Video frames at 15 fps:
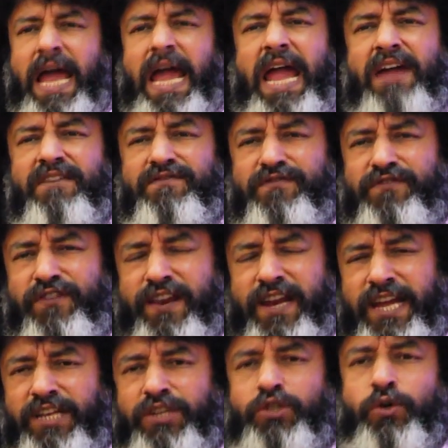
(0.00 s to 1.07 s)

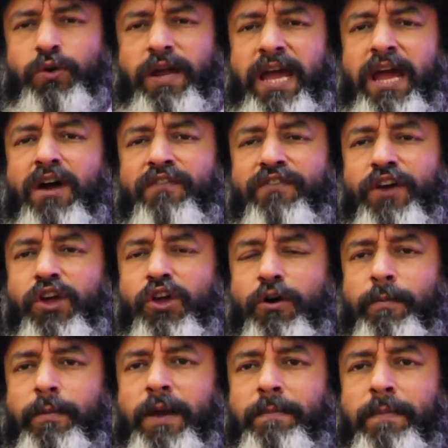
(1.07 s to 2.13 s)
Every today of a
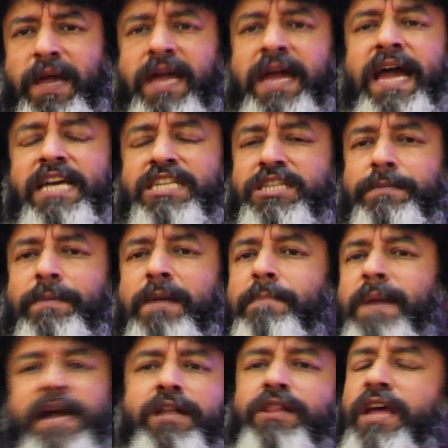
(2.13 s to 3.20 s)
human being has to be
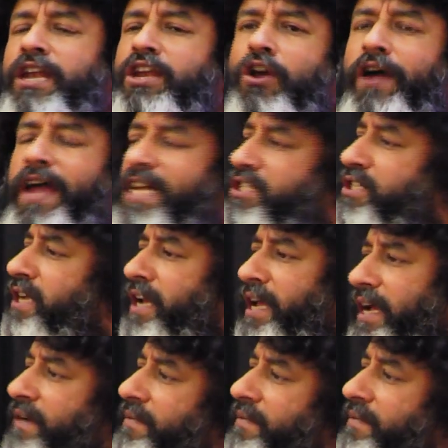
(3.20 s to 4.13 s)
better than your yesterday.